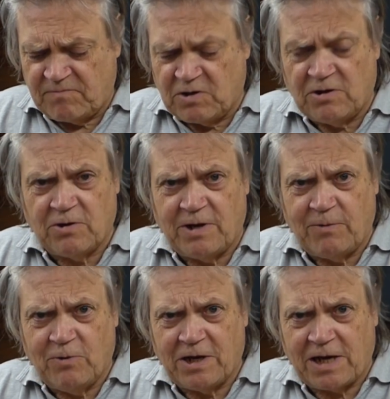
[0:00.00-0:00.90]
Couldn't do
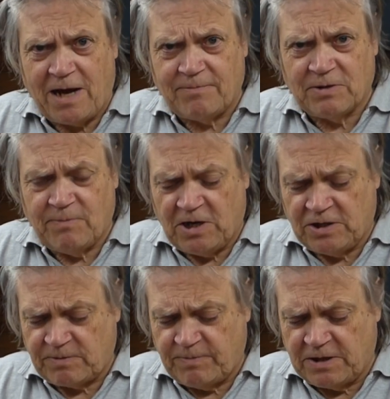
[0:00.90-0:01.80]
any work up to
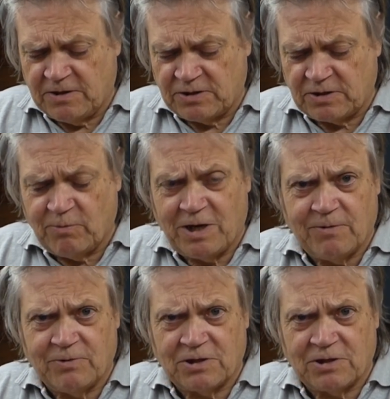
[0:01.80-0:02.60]
March because the weather